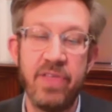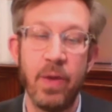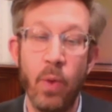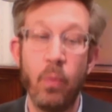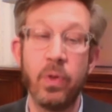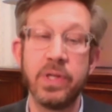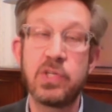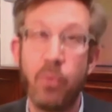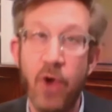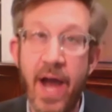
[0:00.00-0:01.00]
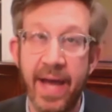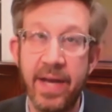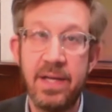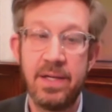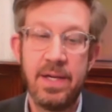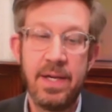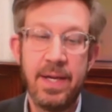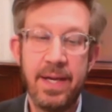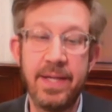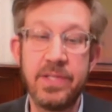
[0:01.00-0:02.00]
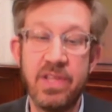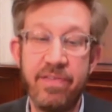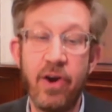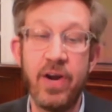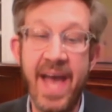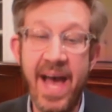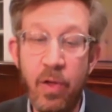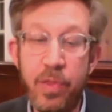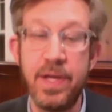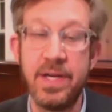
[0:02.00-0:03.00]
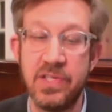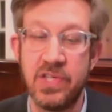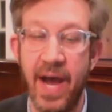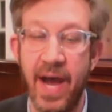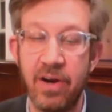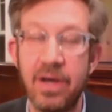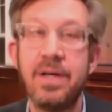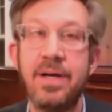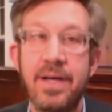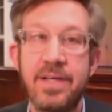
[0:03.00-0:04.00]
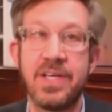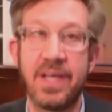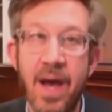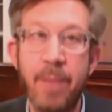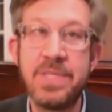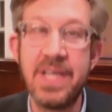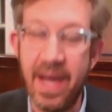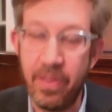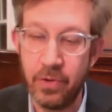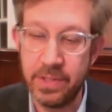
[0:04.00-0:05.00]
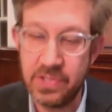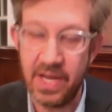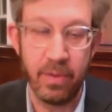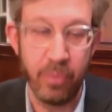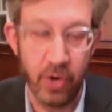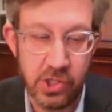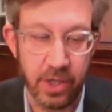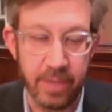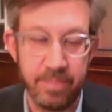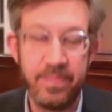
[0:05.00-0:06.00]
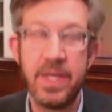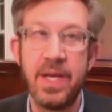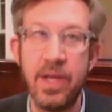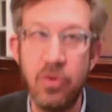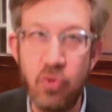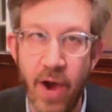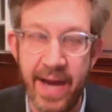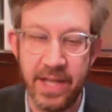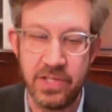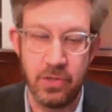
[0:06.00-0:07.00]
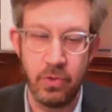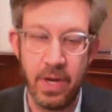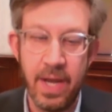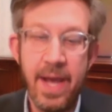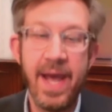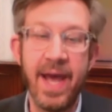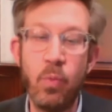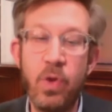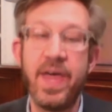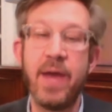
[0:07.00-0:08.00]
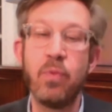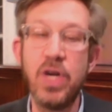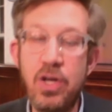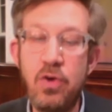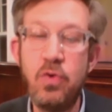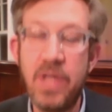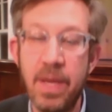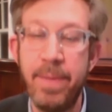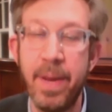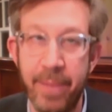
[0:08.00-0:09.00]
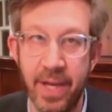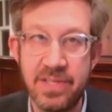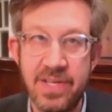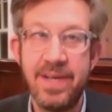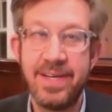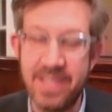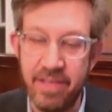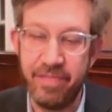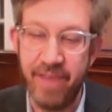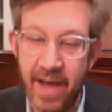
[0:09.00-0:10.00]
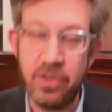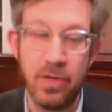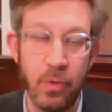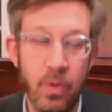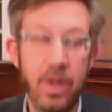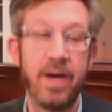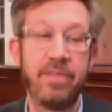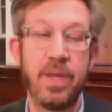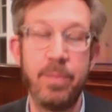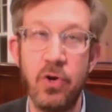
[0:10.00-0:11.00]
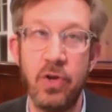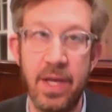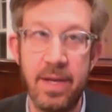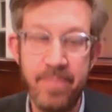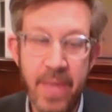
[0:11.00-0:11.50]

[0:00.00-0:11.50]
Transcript: that what will spread is the very healthy desire to come together in celebration, in gratitude, and with a renewed commitment to the value of community.